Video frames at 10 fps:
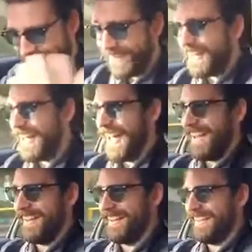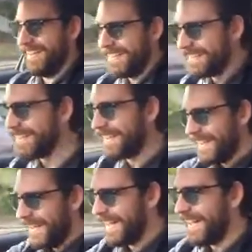what the hell?
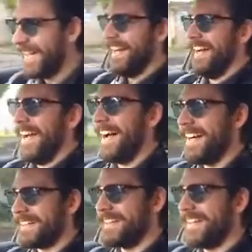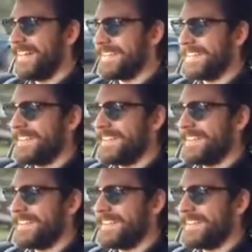Oh god.